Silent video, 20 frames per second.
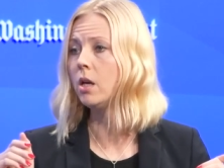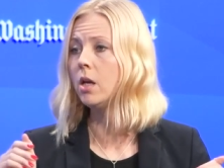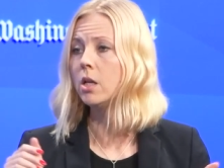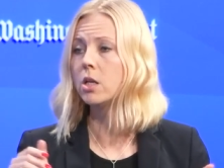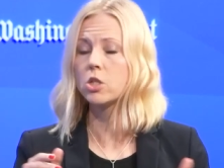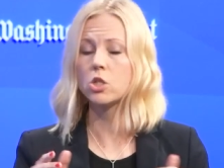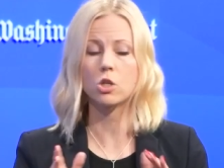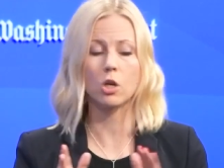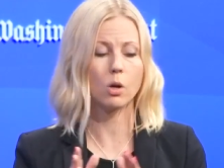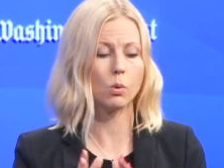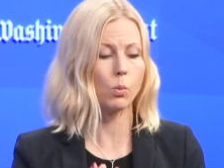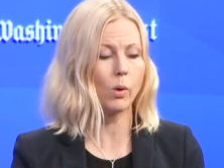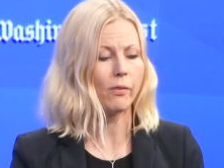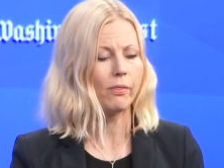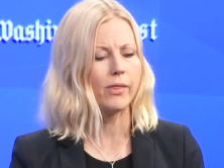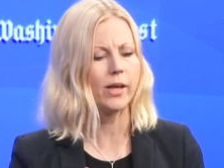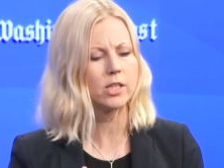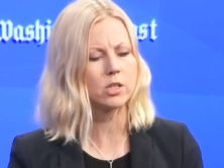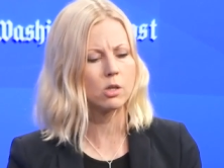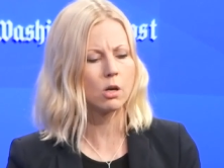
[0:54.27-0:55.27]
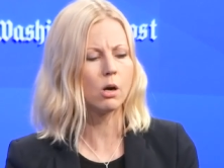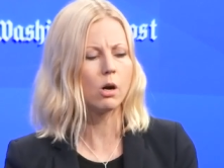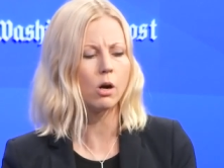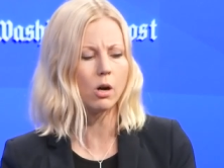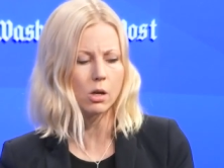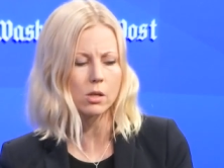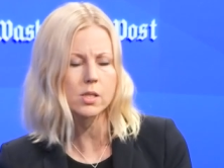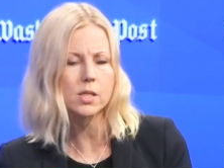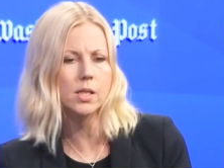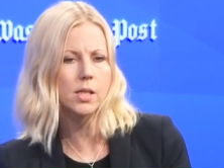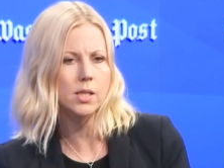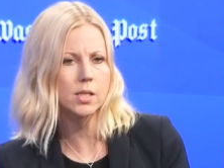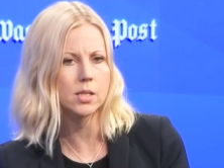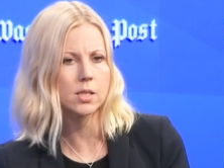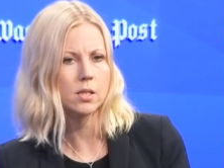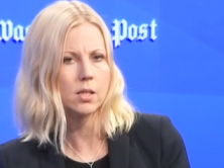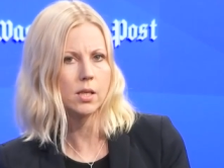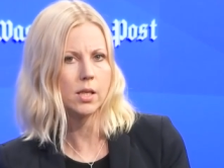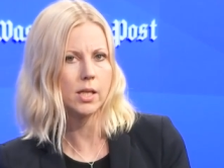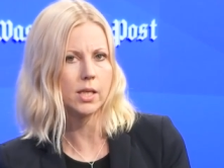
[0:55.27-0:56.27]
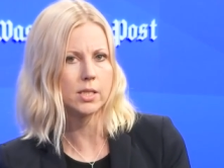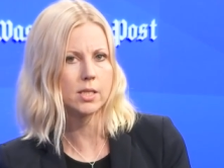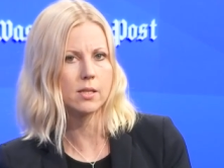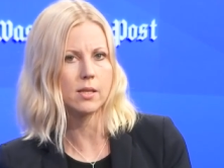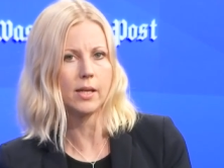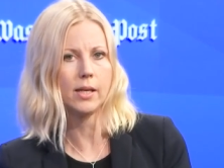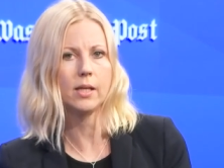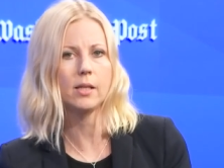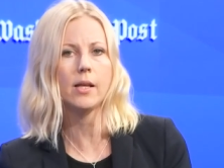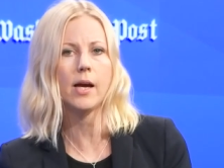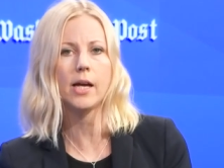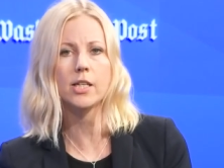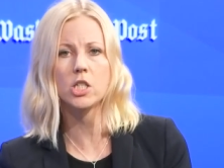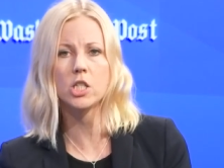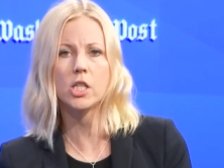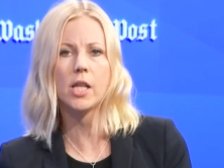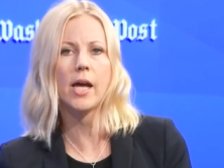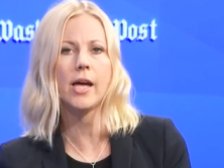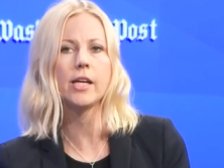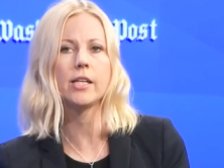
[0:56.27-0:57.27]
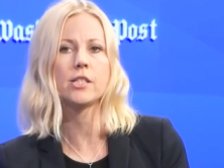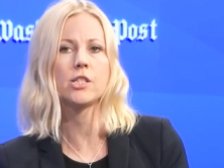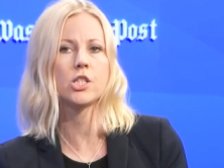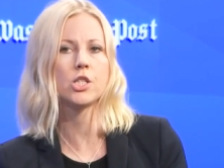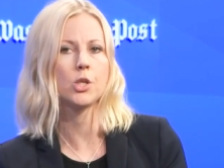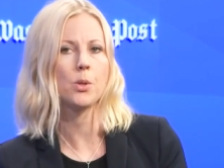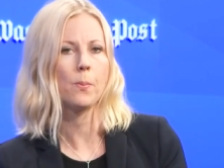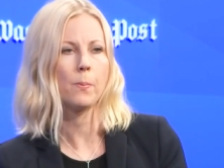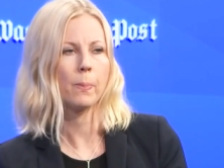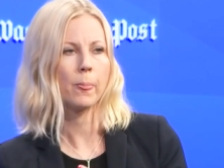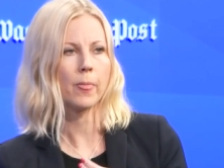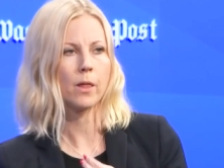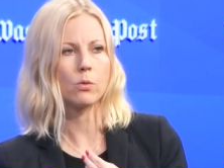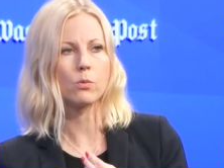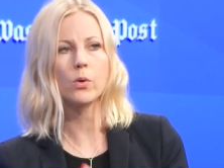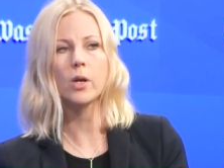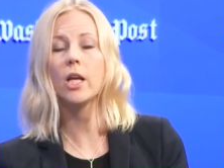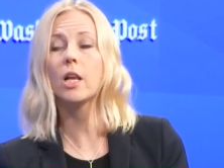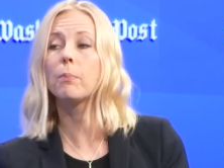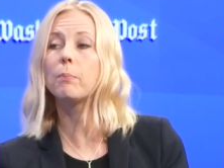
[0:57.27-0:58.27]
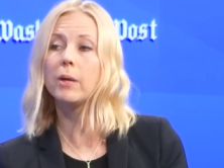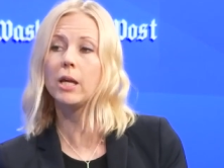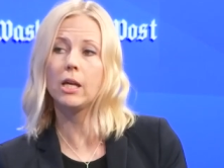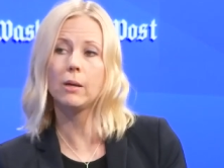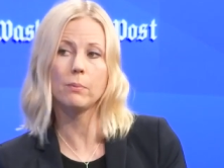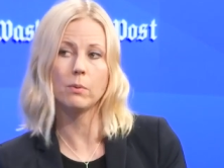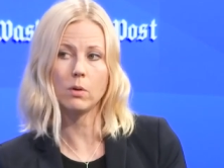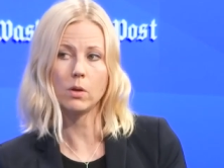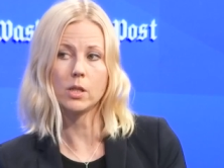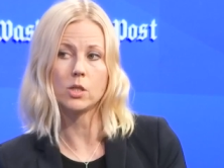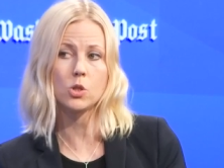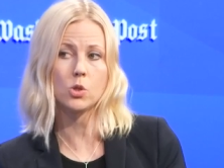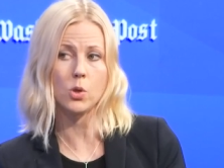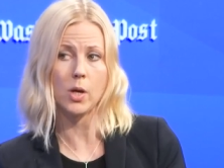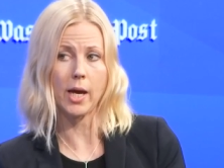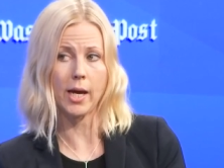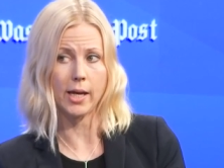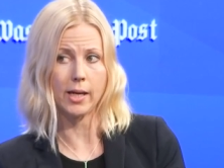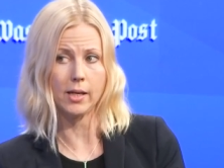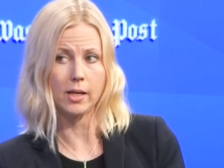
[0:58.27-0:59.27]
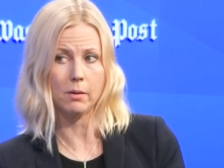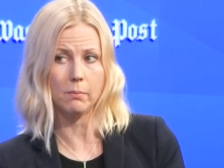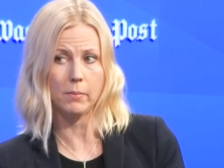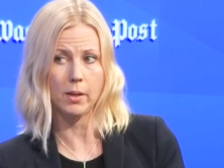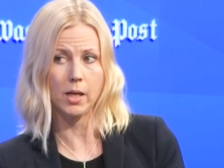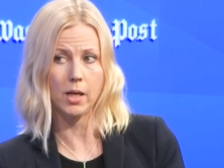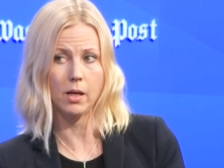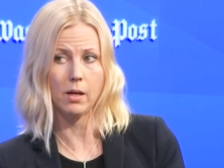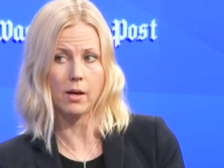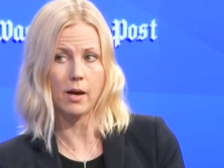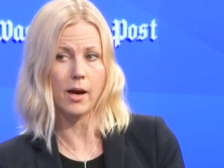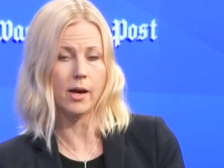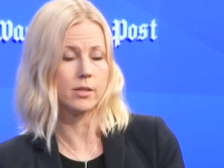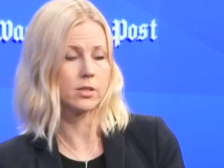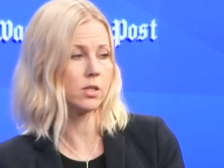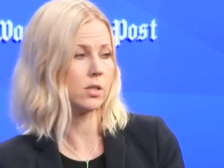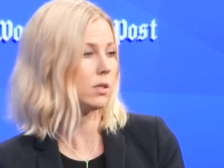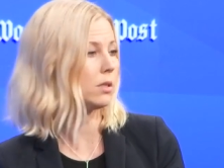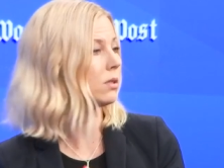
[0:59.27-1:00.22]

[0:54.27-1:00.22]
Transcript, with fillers: So what that causes is that it agitates real people into hating me. And